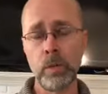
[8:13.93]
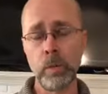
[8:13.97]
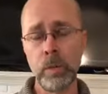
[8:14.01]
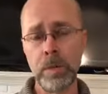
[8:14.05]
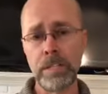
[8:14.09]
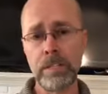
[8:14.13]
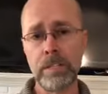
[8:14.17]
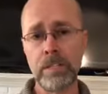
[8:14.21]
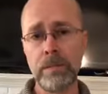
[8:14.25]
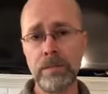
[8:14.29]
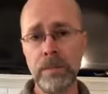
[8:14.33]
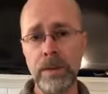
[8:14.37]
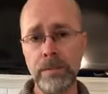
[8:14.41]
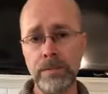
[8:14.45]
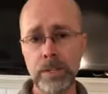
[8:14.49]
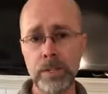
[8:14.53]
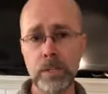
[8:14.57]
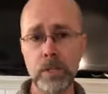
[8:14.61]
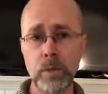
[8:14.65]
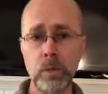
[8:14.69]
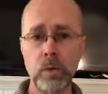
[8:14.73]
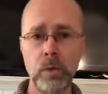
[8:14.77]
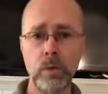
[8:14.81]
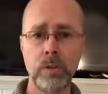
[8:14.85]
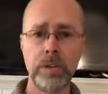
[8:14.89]
wisdom of
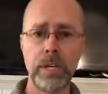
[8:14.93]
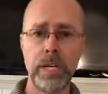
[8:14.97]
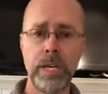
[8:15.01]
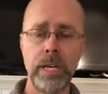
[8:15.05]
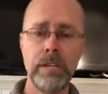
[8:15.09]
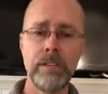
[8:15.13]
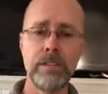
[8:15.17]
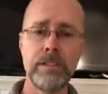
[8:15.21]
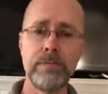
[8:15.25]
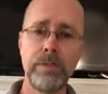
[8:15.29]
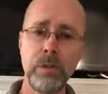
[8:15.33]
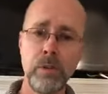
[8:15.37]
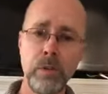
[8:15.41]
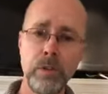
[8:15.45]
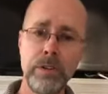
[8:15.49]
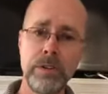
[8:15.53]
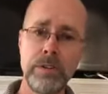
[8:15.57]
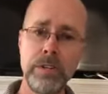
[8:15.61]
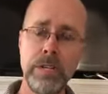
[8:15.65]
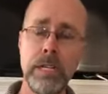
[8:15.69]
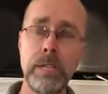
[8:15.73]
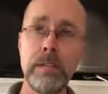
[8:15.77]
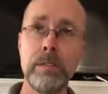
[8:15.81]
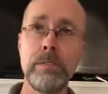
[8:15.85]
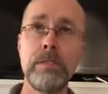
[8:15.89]
this world is
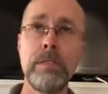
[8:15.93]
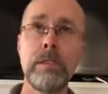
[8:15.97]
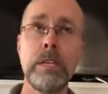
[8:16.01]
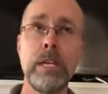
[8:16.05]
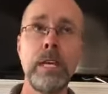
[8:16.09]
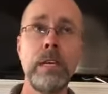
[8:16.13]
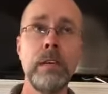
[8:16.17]
foolish, is,